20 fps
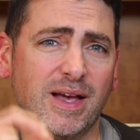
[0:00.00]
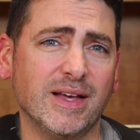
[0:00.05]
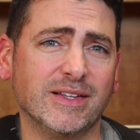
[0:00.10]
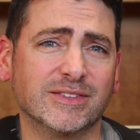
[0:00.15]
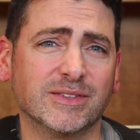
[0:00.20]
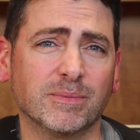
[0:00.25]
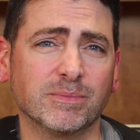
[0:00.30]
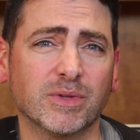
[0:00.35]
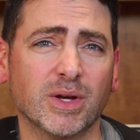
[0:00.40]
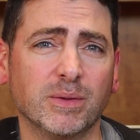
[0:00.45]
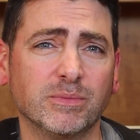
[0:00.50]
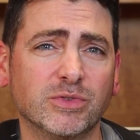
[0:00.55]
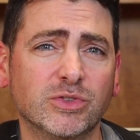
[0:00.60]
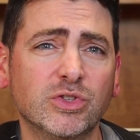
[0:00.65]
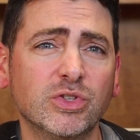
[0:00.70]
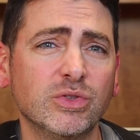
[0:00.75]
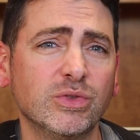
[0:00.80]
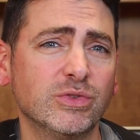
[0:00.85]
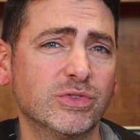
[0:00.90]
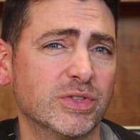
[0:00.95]
Sometimes
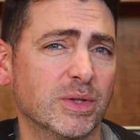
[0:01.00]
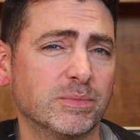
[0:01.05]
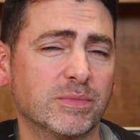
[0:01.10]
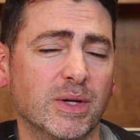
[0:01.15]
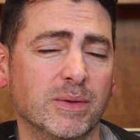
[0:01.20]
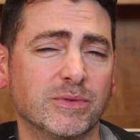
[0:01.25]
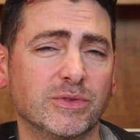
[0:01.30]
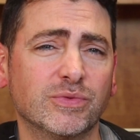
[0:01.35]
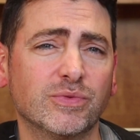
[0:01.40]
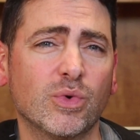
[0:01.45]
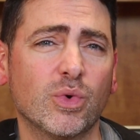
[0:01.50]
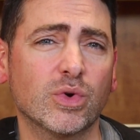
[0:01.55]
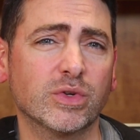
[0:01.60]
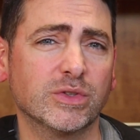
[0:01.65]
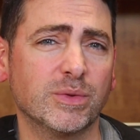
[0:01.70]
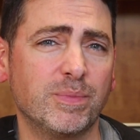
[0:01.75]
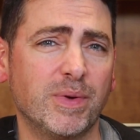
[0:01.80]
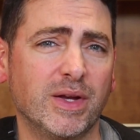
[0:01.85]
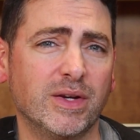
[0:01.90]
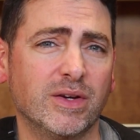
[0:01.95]
2, sometimes 4,
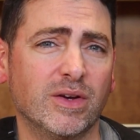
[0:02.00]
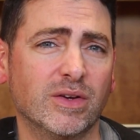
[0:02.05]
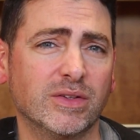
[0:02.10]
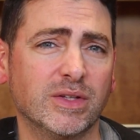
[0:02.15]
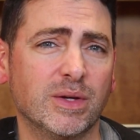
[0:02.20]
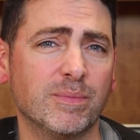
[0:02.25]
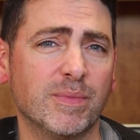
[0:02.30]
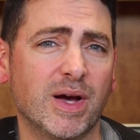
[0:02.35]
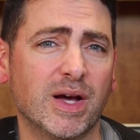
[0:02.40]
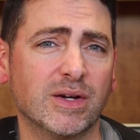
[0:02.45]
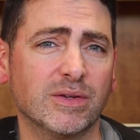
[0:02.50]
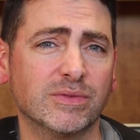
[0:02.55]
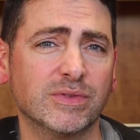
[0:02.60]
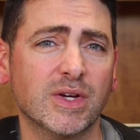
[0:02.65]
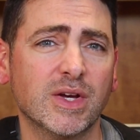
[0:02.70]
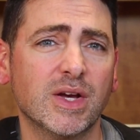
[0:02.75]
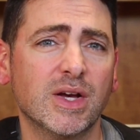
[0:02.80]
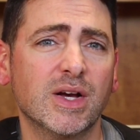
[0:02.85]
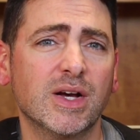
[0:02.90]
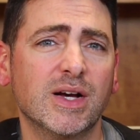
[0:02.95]
depending on the amount of
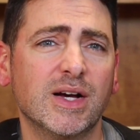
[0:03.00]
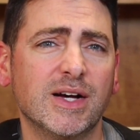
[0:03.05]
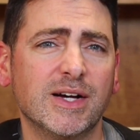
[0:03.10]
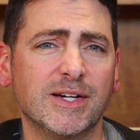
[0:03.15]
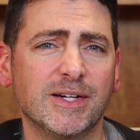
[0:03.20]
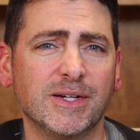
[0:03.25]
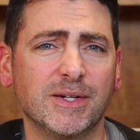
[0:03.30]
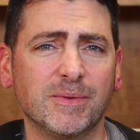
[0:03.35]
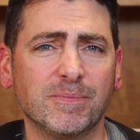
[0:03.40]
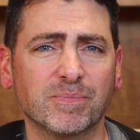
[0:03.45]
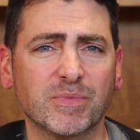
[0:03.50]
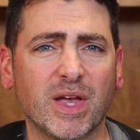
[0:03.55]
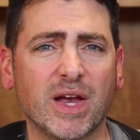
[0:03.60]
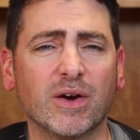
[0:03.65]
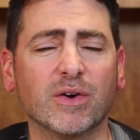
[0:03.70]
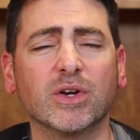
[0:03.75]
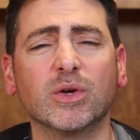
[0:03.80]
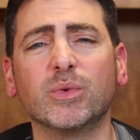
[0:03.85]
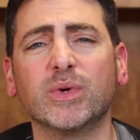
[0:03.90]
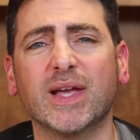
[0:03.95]

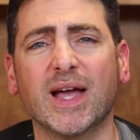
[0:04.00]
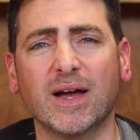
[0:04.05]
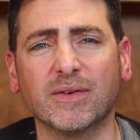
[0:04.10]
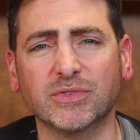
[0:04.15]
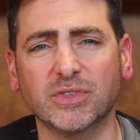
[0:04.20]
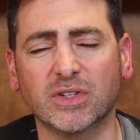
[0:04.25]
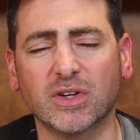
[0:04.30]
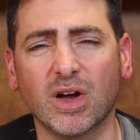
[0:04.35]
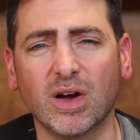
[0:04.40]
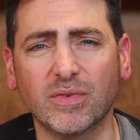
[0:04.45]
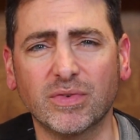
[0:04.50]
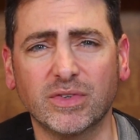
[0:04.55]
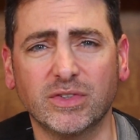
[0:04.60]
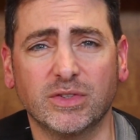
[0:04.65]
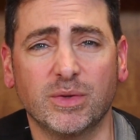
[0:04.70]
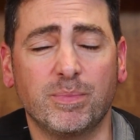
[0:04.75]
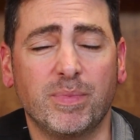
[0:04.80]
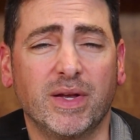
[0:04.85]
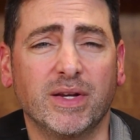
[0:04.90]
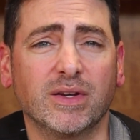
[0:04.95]
area we have to cover
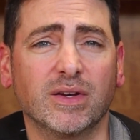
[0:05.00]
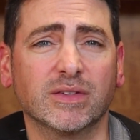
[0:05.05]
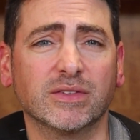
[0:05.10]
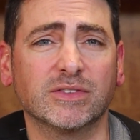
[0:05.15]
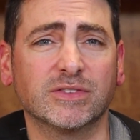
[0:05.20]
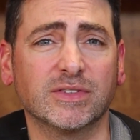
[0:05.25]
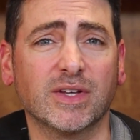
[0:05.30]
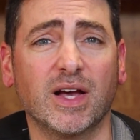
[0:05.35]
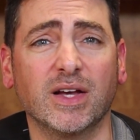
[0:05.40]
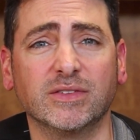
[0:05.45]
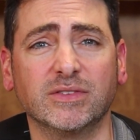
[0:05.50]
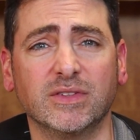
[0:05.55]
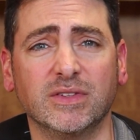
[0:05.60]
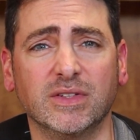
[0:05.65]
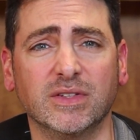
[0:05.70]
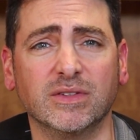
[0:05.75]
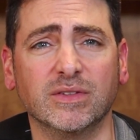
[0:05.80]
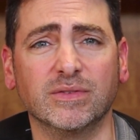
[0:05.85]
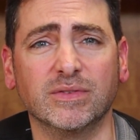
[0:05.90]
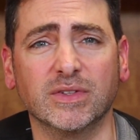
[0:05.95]
and depending on the size of
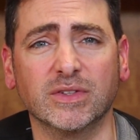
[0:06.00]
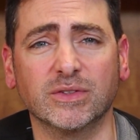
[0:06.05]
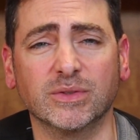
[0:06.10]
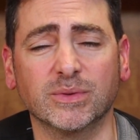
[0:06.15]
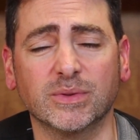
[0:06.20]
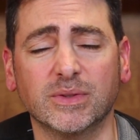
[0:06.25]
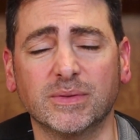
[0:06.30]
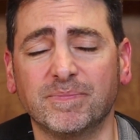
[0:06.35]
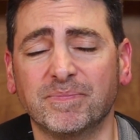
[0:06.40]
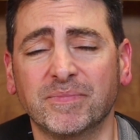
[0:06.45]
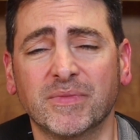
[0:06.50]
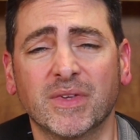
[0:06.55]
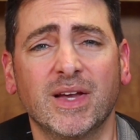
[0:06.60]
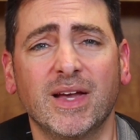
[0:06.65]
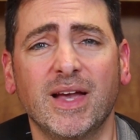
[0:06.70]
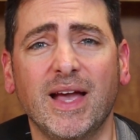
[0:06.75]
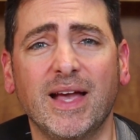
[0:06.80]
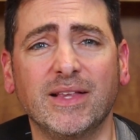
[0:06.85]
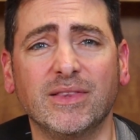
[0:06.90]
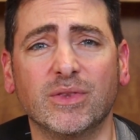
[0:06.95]
the individual.
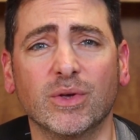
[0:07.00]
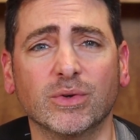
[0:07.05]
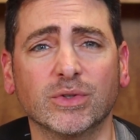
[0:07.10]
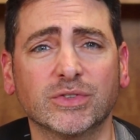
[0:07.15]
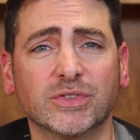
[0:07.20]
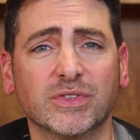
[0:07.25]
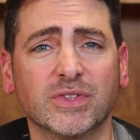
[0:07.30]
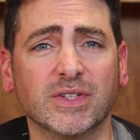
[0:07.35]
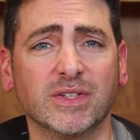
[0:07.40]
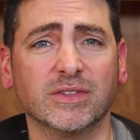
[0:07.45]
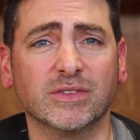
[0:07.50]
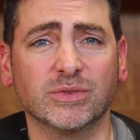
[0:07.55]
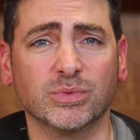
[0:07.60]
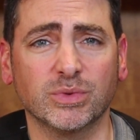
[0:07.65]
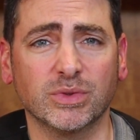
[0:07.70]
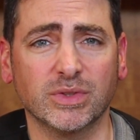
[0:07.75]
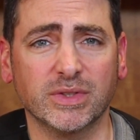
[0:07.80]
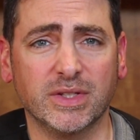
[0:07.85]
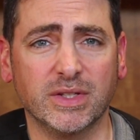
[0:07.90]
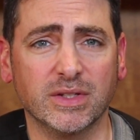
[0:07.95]
And those things
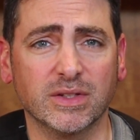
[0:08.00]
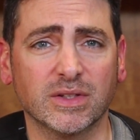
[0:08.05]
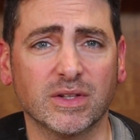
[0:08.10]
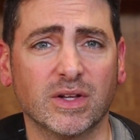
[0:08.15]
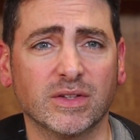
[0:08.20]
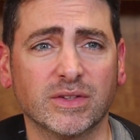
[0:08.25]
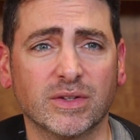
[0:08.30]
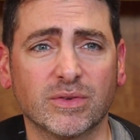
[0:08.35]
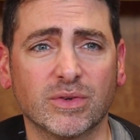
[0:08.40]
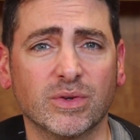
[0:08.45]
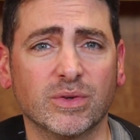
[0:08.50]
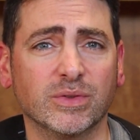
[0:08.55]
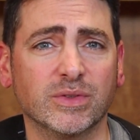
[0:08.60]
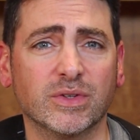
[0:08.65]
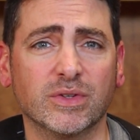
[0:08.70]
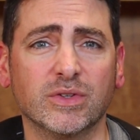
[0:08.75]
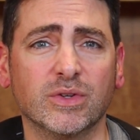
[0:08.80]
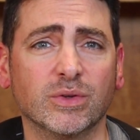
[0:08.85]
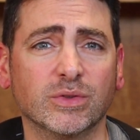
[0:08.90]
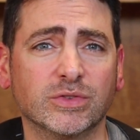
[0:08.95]
will heal on their own.
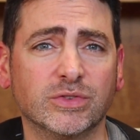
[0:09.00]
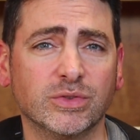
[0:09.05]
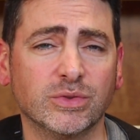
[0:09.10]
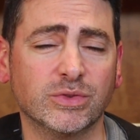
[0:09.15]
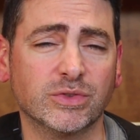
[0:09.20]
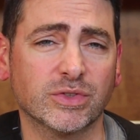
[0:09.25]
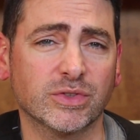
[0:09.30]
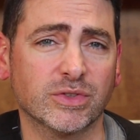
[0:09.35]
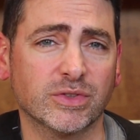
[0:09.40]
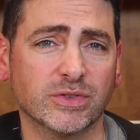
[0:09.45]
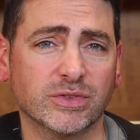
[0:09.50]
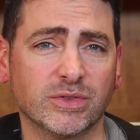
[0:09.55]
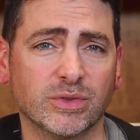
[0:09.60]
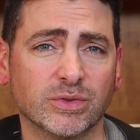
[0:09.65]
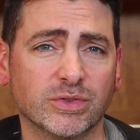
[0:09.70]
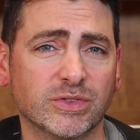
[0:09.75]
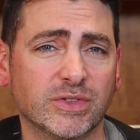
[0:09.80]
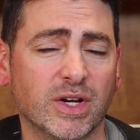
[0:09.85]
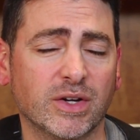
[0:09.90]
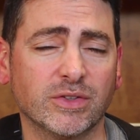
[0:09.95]
There are no sutures,
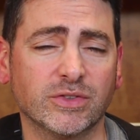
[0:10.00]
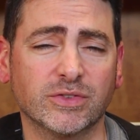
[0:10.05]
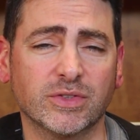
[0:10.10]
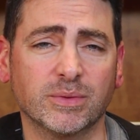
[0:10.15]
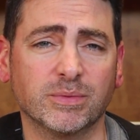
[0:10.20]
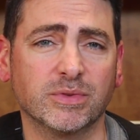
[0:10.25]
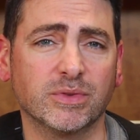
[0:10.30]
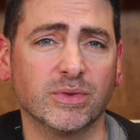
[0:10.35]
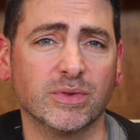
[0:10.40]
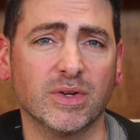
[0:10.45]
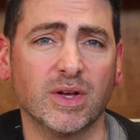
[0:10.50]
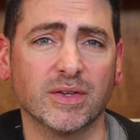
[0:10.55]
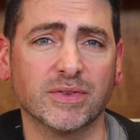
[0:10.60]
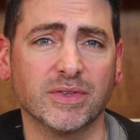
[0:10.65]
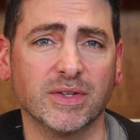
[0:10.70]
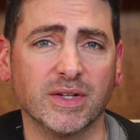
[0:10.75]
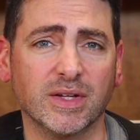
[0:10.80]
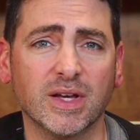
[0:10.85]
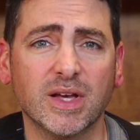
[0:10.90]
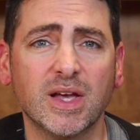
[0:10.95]
no steri-strips, no
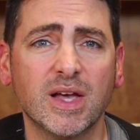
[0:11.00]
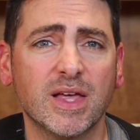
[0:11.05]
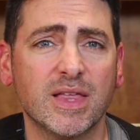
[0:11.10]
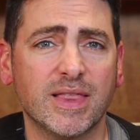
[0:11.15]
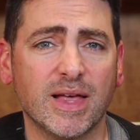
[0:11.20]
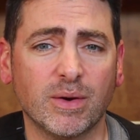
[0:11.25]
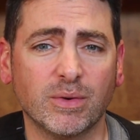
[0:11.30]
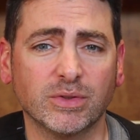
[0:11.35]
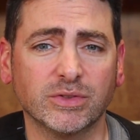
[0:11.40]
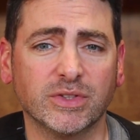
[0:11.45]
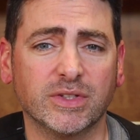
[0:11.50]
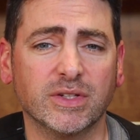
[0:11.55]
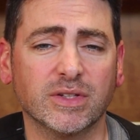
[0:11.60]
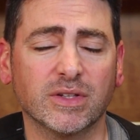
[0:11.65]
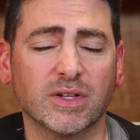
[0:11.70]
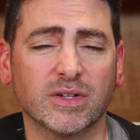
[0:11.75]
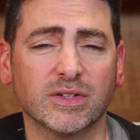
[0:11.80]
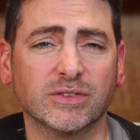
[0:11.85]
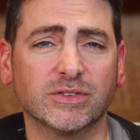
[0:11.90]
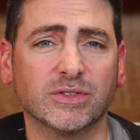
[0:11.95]
nothing. That will
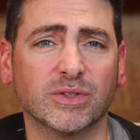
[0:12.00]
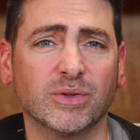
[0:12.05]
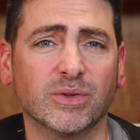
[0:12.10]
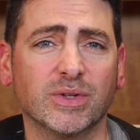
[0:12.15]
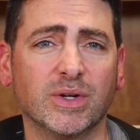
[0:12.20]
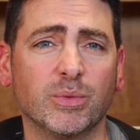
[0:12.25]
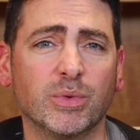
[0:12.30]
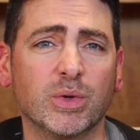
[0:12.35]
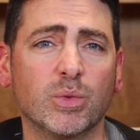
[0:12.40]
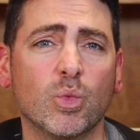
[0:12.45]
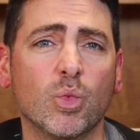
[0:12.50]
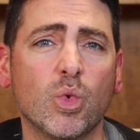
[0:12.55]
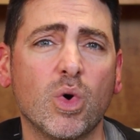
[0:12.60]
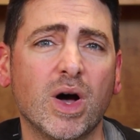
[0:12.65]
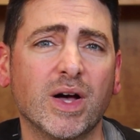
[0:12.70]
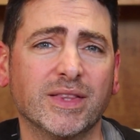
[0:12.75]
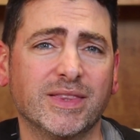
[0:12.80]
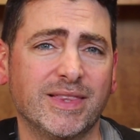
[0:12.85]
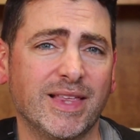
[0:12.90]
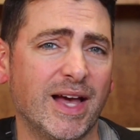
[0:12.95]
heal on its own, and we
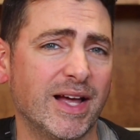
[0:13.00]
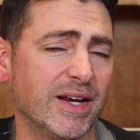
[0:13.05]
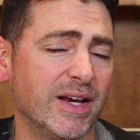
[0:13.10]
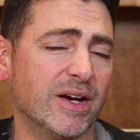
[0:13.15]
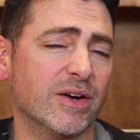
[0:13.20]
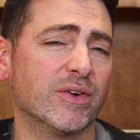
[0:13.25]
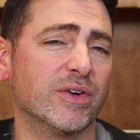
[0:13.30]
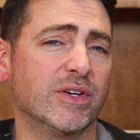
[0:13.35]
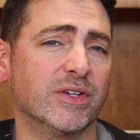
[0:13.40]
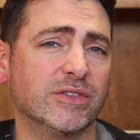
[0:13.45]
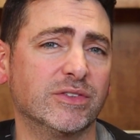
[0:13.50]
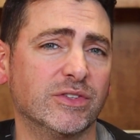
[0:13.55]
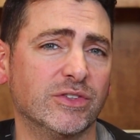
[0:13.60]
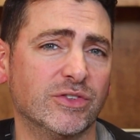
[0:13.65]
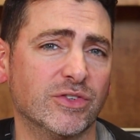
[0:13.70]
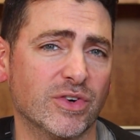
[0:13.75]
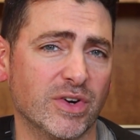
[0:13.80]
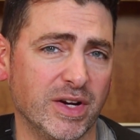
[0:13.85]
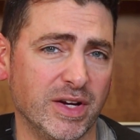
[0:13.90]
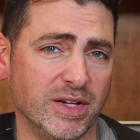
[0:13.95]
want that area to
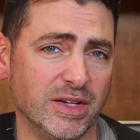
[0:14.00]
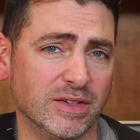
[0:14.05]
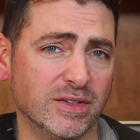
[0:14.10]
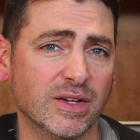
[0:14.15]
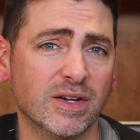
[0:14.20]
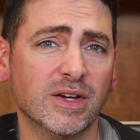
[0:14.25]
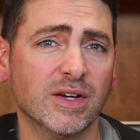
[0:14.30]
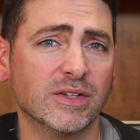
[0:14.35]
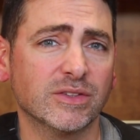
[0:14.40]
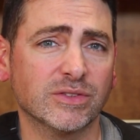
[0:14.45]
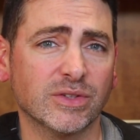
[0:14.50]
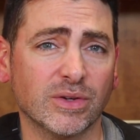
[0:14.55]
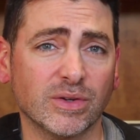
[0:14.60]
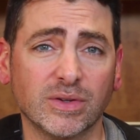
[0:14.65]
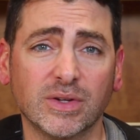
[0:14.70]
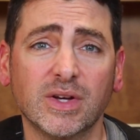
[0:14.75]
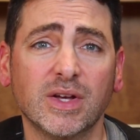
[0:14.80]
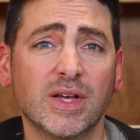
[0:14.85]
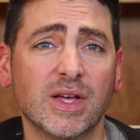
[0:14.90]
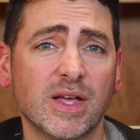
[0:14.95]
drain.
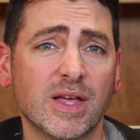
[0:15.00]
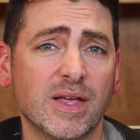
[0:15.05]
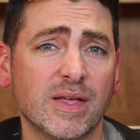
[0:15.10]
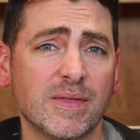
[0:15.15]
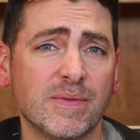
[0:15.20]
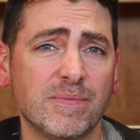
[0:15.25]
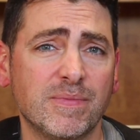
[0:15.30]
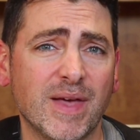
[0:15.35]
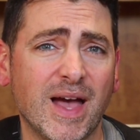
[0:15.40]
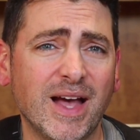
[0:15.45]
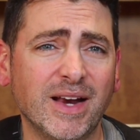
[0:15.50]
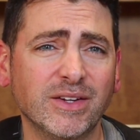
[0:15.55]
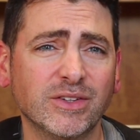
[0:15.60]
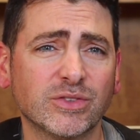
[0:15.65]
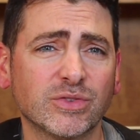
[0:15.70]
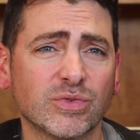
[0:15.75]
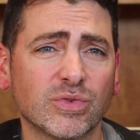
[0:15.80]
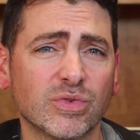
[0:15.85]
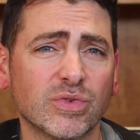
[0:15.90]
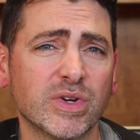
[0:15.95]
So that
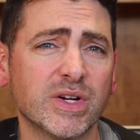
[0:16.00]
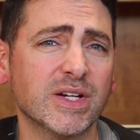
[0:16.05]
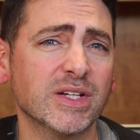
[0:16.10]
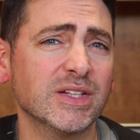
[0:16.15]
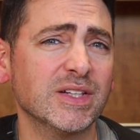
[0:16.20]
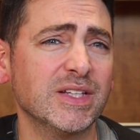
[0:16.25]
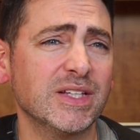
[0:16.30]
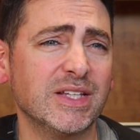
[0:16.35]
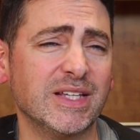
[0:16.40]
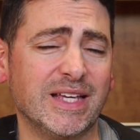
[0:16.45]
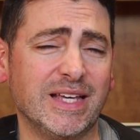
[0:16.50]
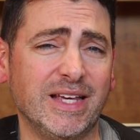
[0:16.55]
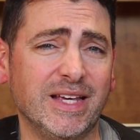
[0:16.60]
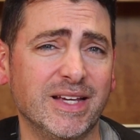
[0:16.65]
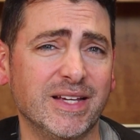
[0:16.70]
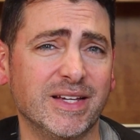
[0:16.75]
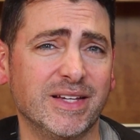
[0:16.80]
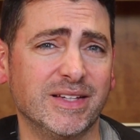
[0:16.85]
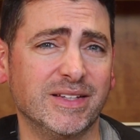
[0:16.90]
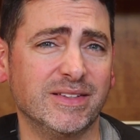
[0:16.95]
is really
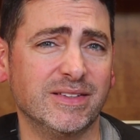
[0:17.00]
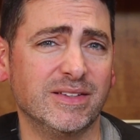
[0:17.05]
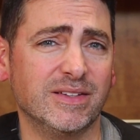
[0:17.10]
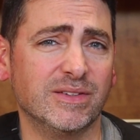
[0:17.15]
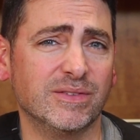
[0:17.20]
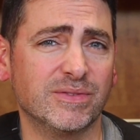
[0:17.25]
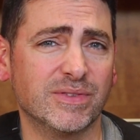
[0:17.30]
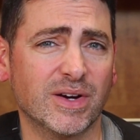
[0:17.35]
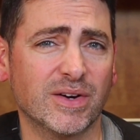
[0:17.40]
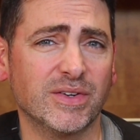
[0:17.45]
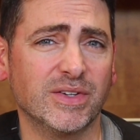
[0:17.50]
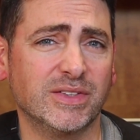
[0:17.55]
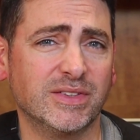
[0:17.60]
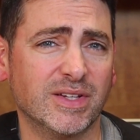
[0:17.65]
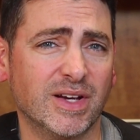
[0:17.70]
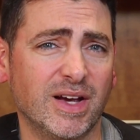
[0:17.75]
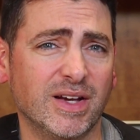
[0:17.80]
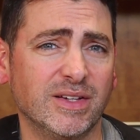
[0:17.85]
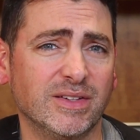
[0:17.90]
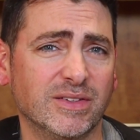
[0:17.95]
it in a very
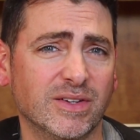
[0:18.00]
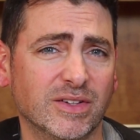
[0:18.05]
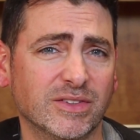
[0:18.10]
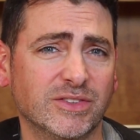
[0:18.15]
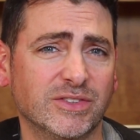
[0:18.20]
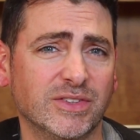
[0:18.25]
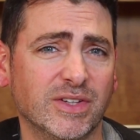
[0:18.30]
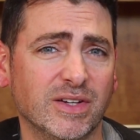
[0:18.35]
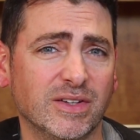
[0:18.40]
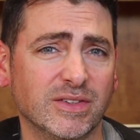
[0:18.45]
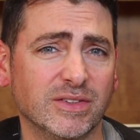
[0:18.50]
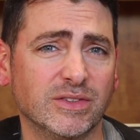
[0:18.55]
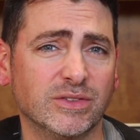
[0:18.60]
tight nutshell.